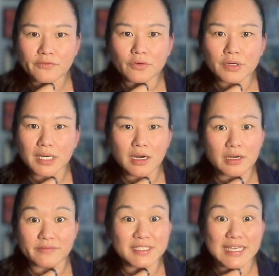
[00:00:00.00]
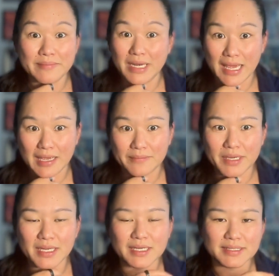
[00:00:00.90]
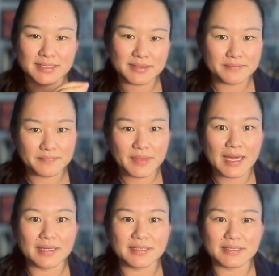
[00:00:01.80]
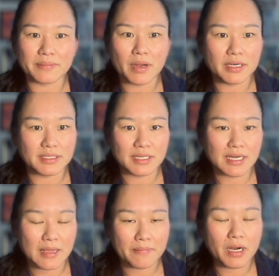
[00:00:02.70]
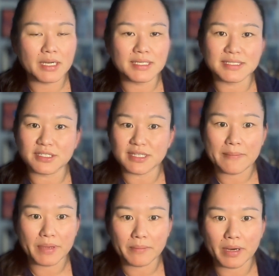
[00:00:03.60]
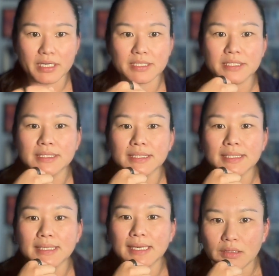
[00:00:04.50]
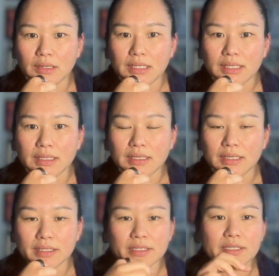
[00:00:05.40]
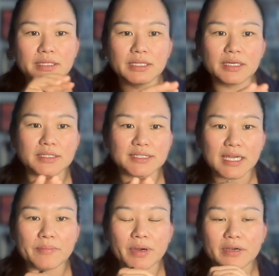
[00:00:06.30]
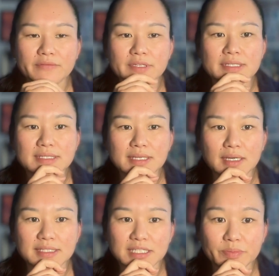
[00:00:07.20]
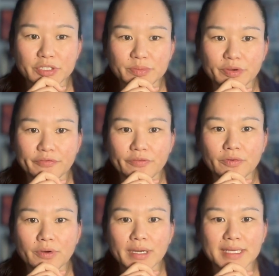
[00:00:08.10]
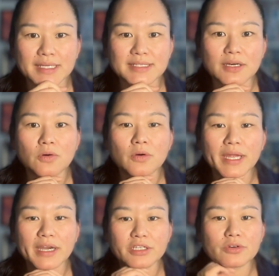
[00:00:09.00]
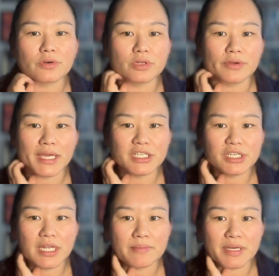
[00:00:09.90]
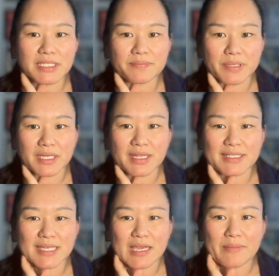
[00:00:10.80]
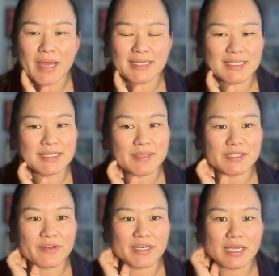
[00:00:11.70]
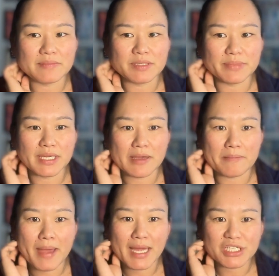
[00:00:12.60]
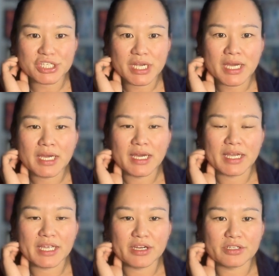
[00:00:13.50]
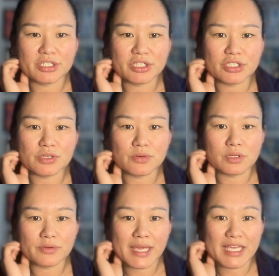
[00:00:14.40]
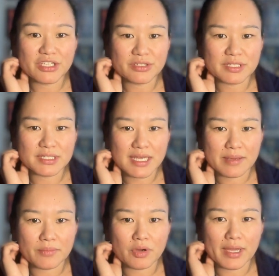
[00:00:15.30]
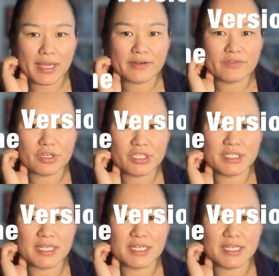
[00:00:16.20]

for a card of the same name, and that is the part. The name part is just that big part. The second part of this 6.2.4 is the whole character or location name must be the same as the specified name to be a match. A character's or location's name and version